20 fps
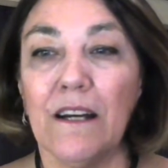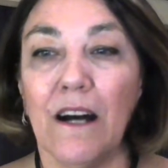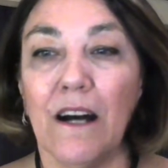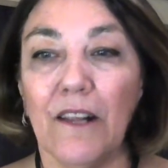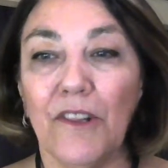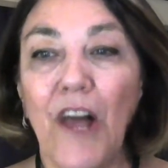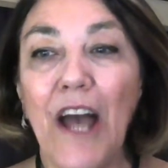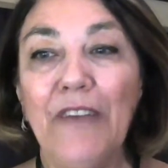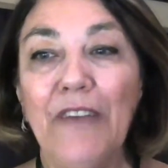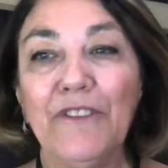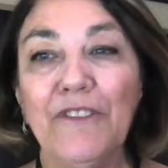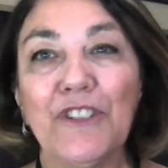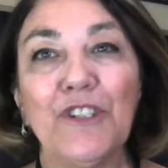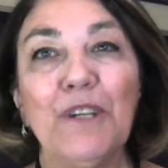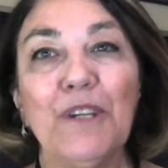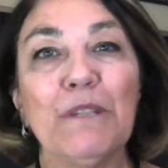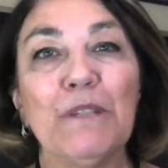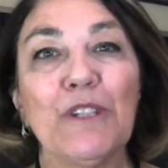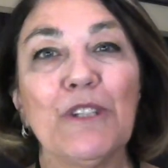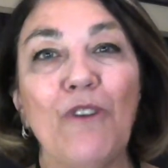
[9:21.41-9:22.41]
a live
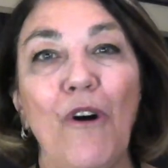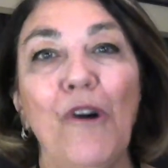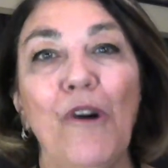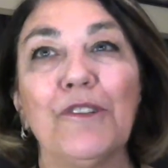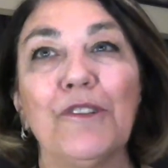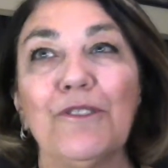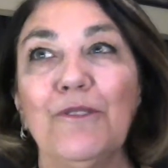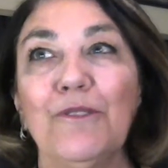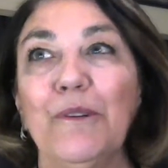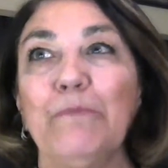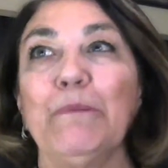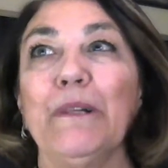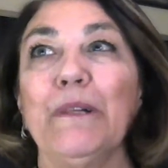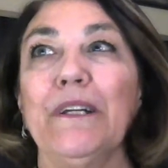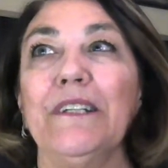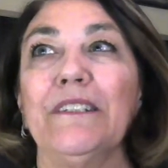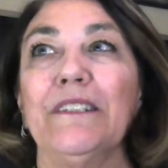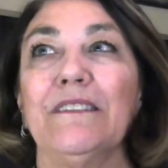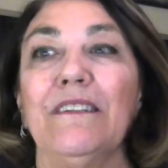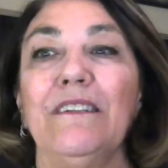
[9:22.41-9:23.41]
stream is also a
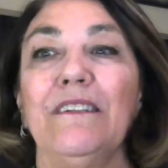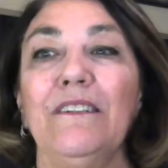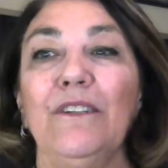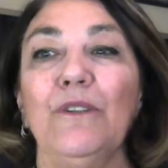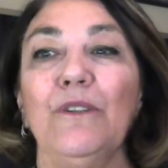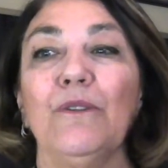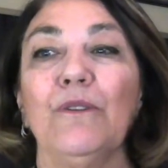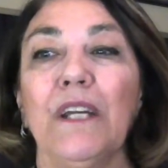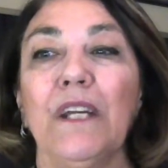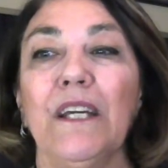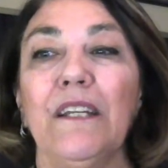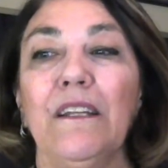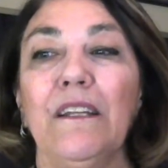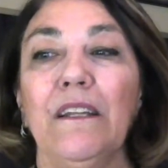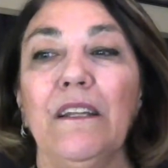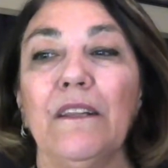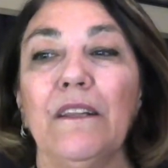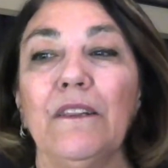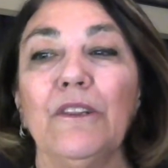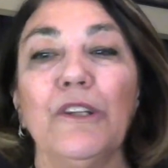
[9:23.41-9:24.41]
place that you
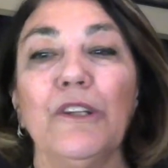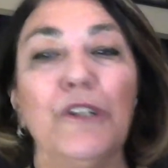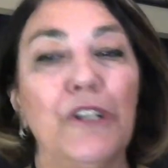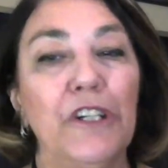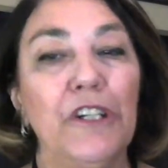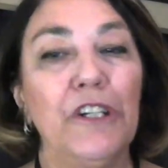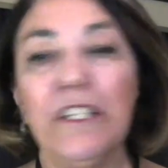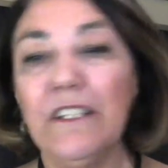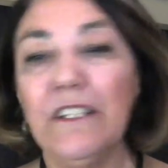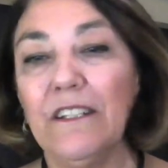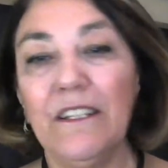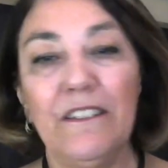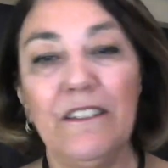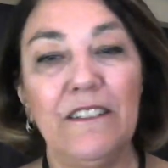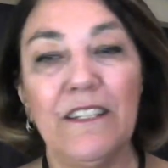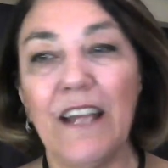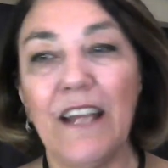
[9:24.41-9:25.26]
can learn in a